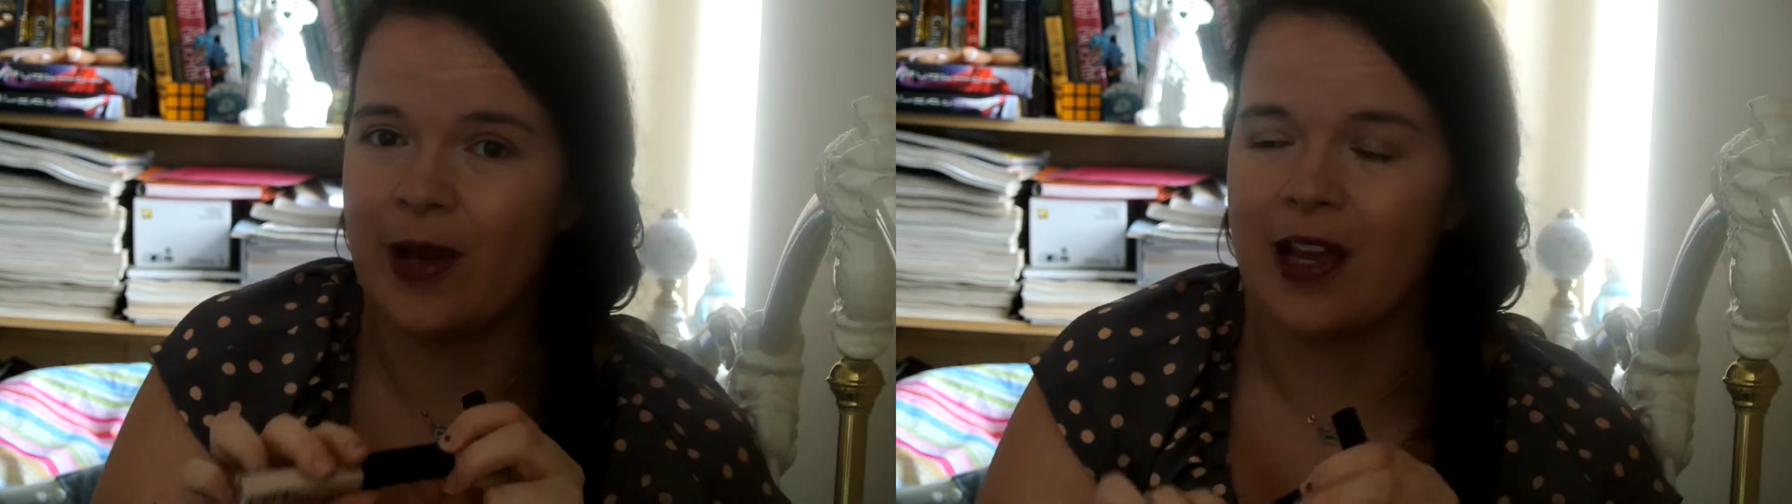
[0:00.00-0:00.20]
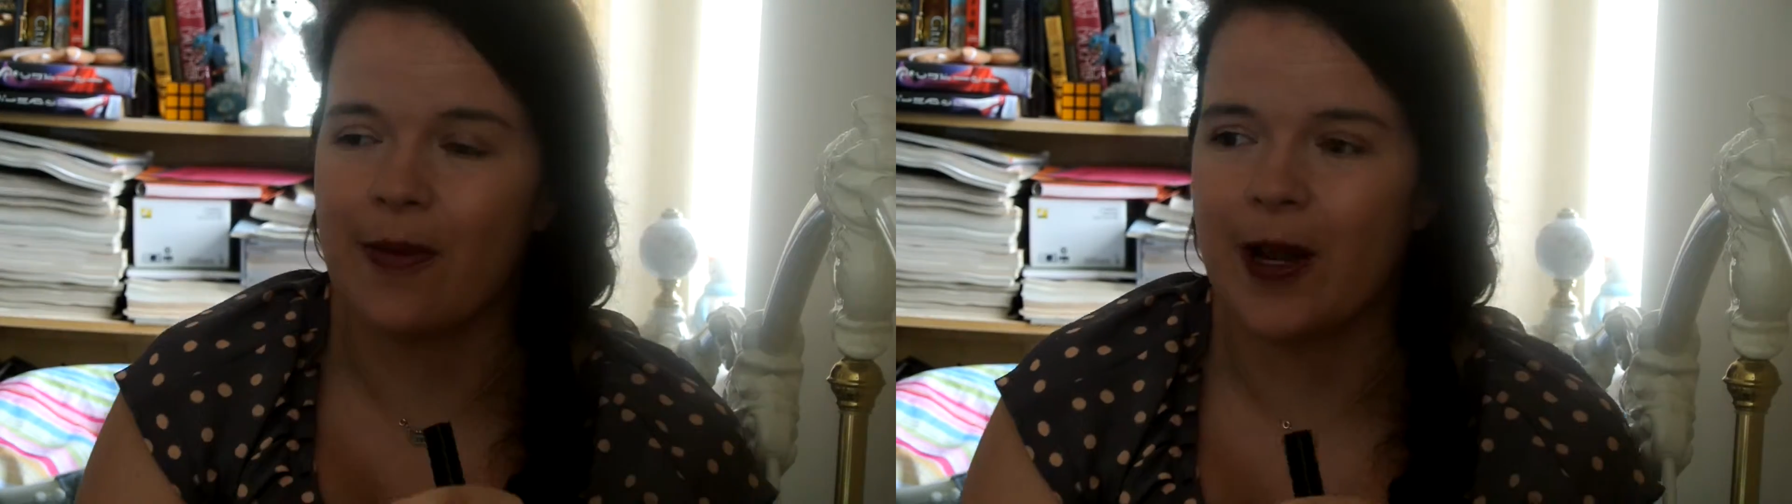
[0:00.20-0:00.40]

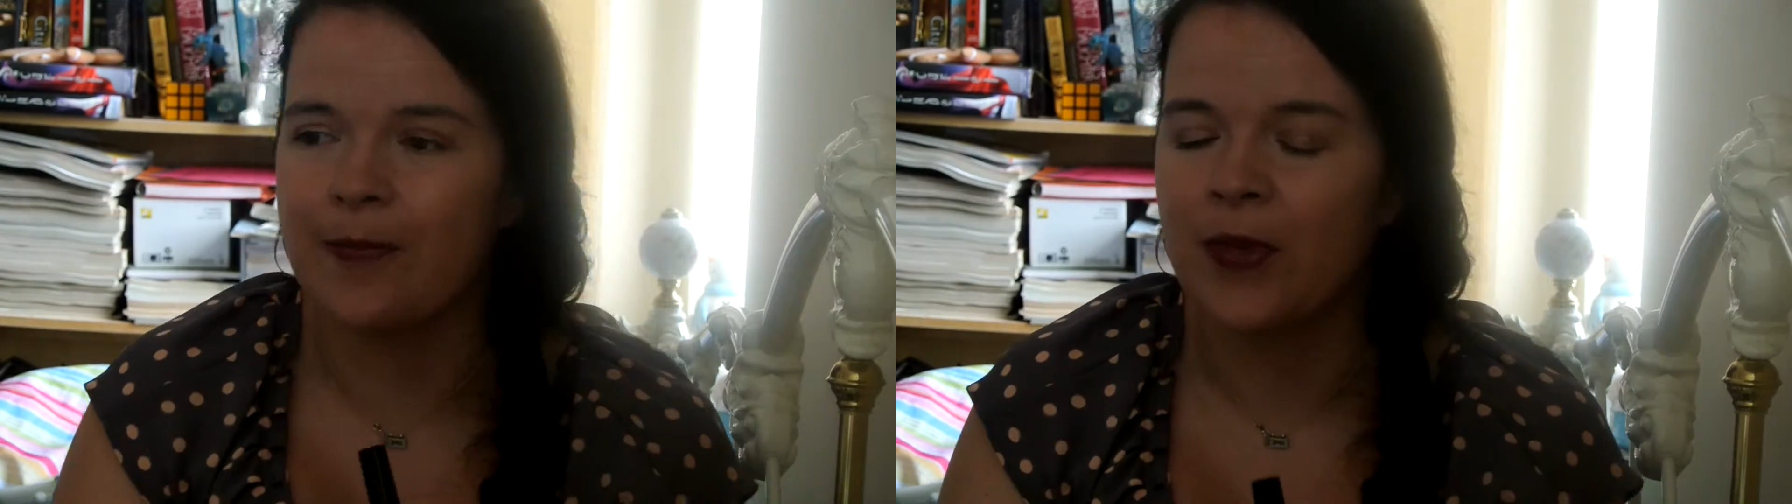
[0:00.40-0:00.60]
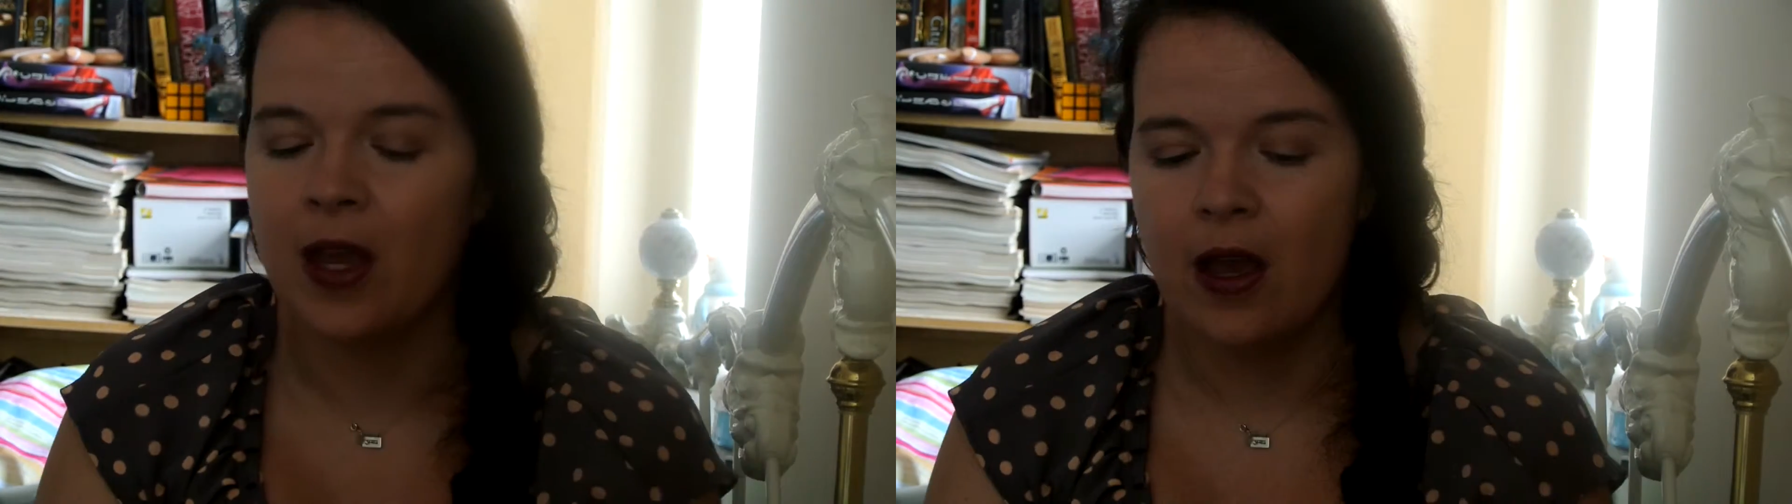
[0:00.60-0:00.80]
makeup
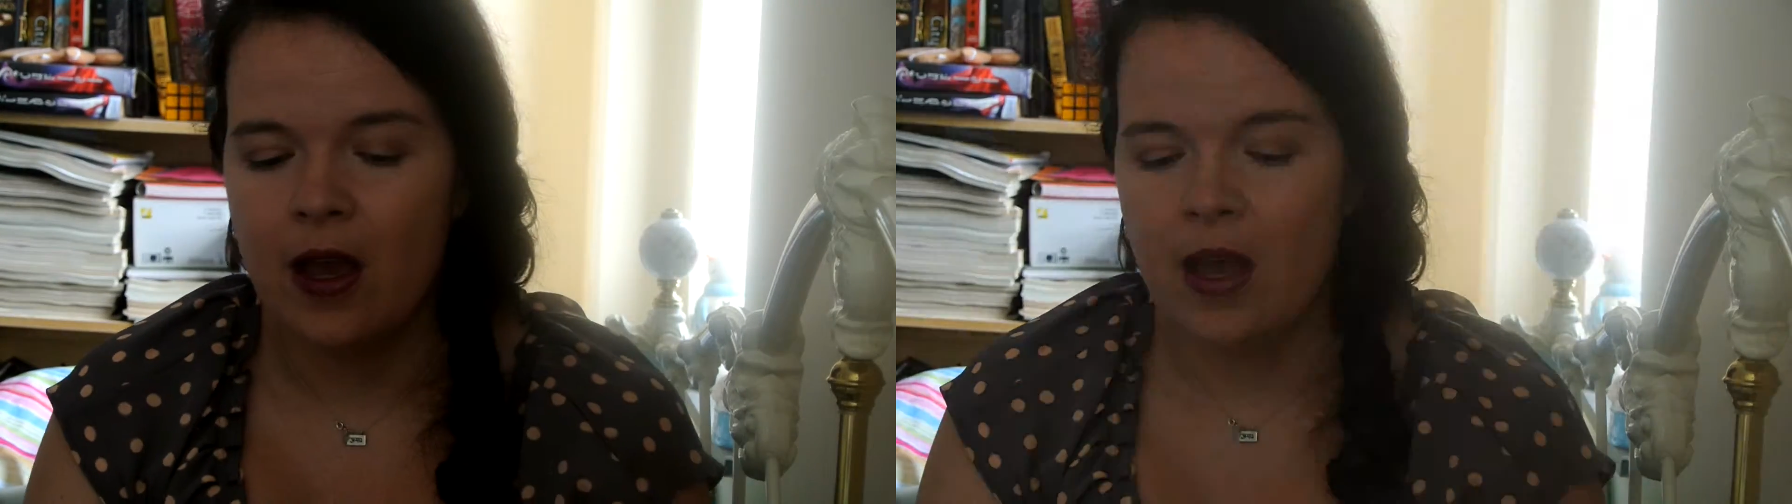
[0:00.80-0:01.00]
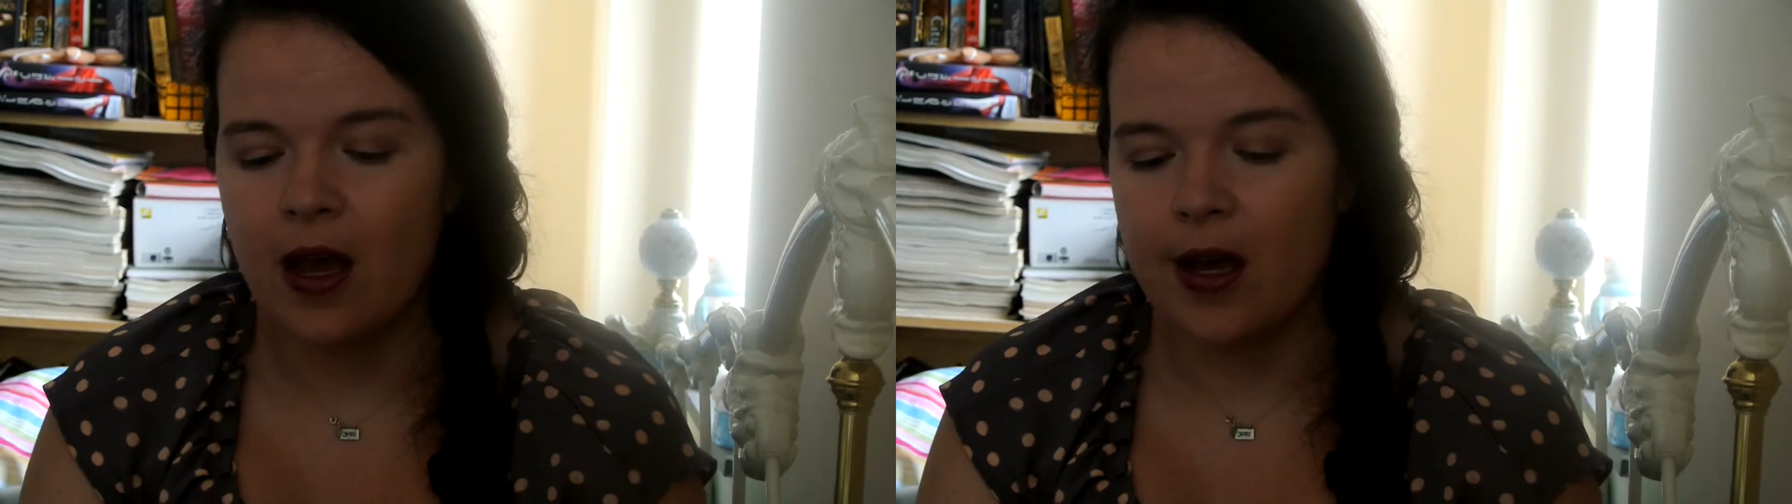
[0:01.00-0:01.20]

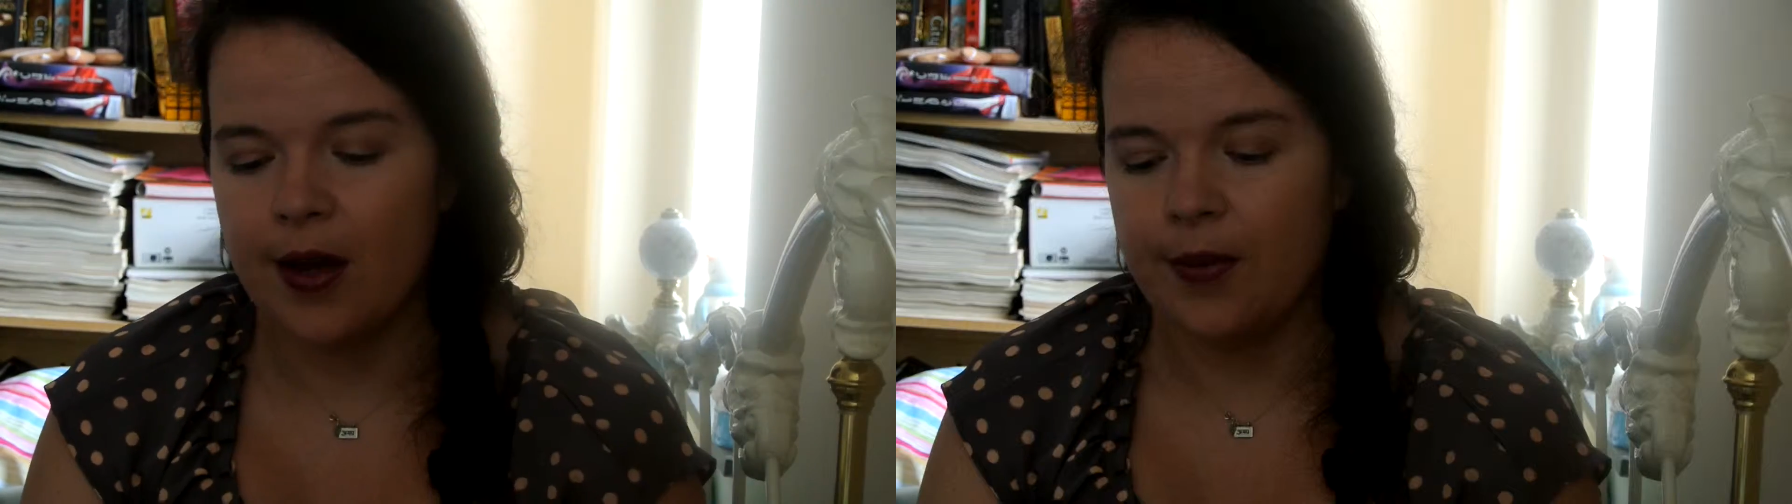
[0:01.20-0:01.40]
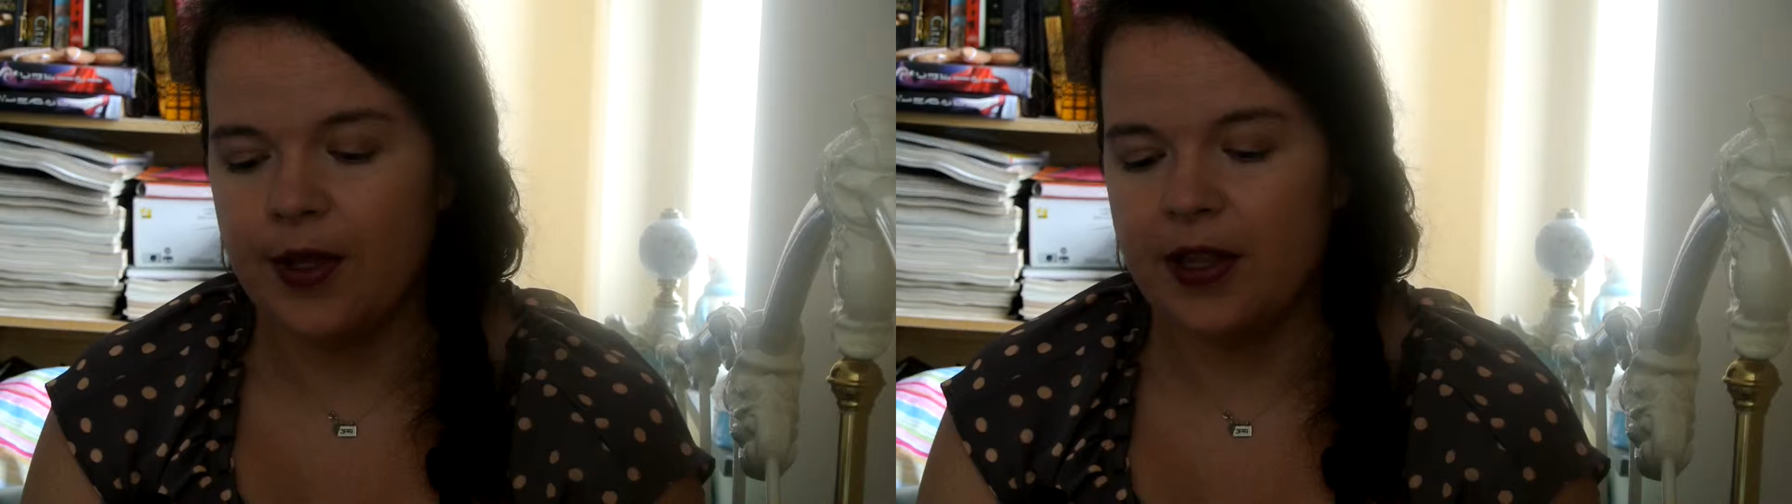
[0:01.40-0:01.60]
on.